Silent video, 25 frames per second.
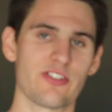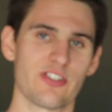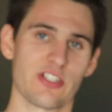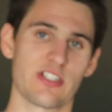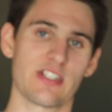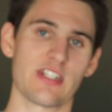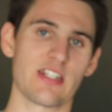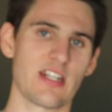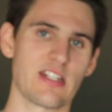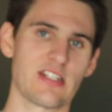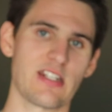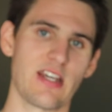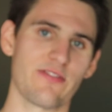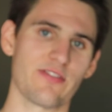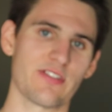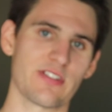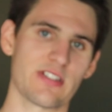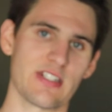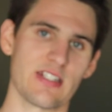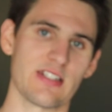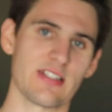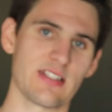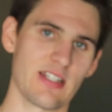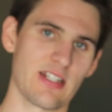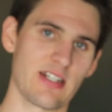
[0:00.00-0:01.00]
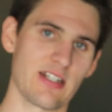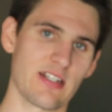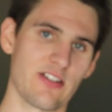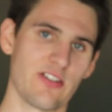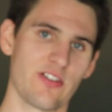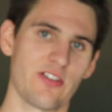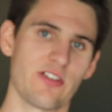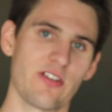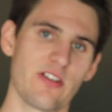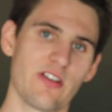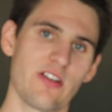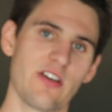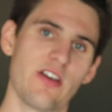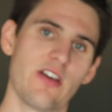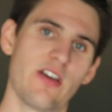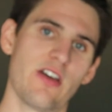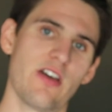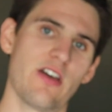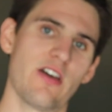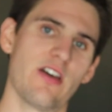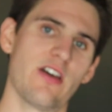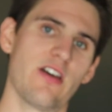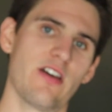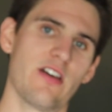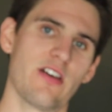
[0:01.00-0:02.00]
just in a deficit that I
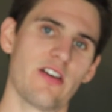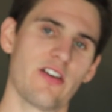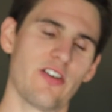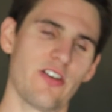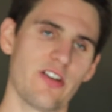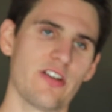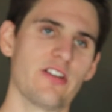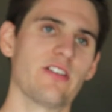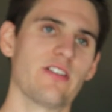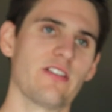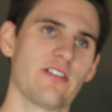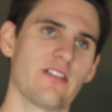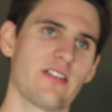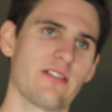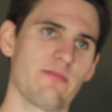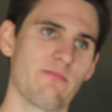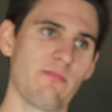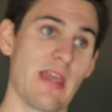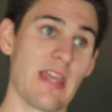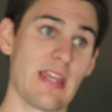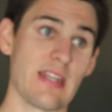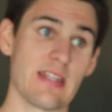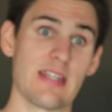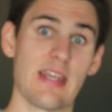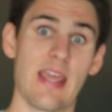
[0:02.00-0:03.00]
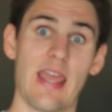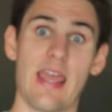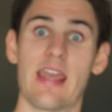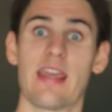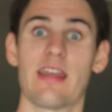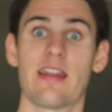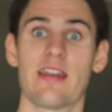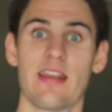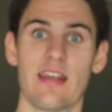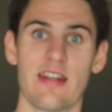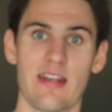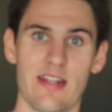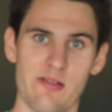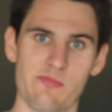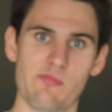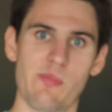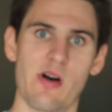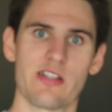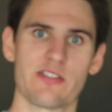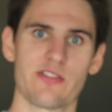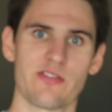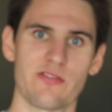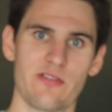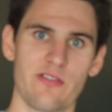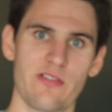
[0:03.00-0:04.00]
couldn't maintain any
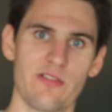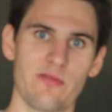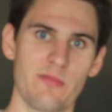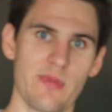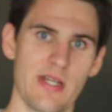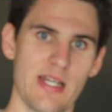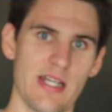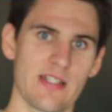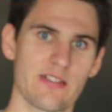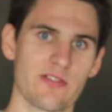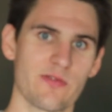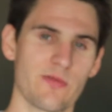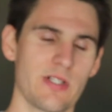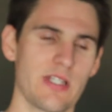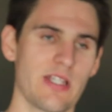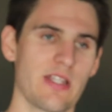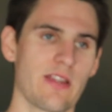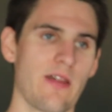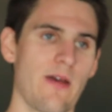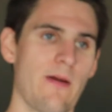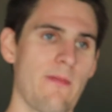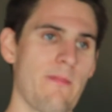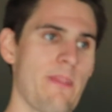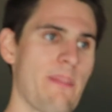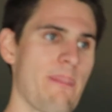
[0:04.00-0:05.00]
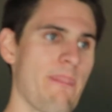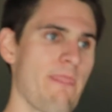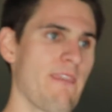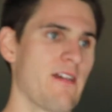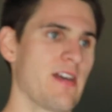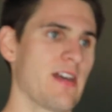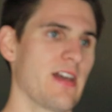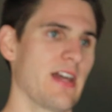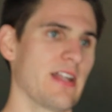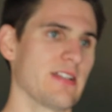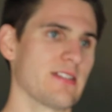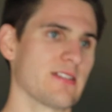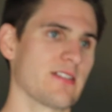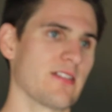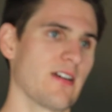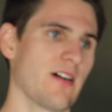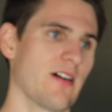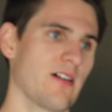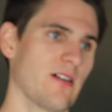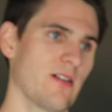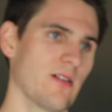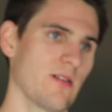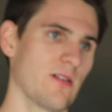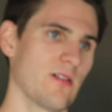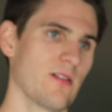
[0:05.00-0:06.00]
muscle mass with. And
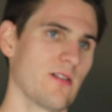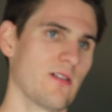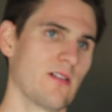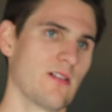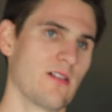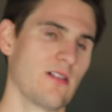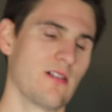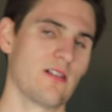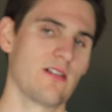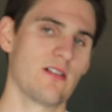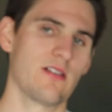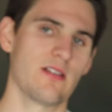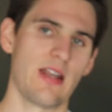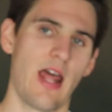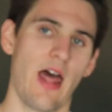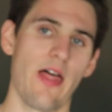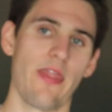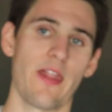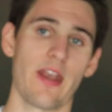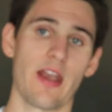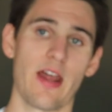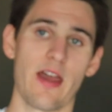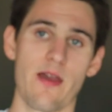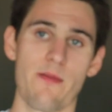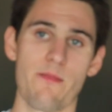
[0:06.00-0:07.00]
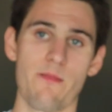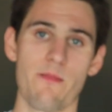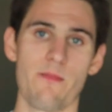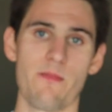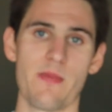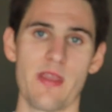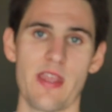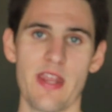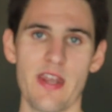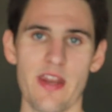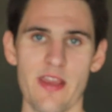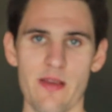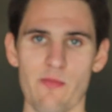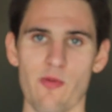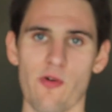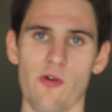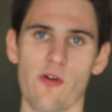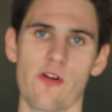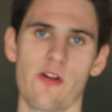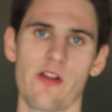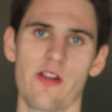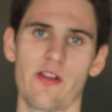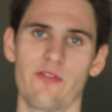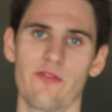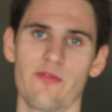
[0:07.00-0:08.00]
so now that I'm eating
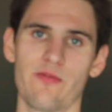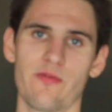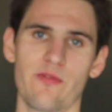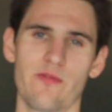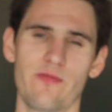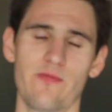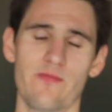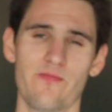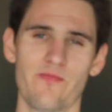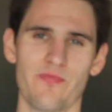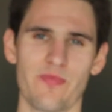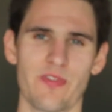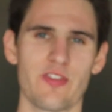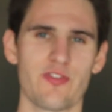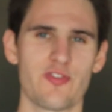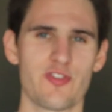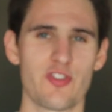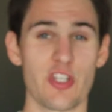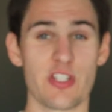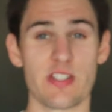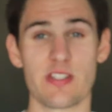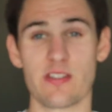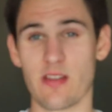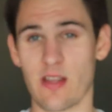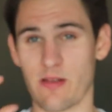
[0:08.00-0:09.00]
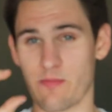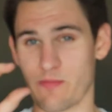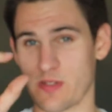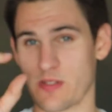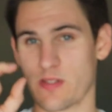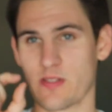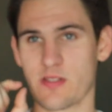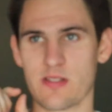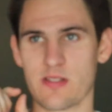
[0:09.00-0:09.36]
more and I'm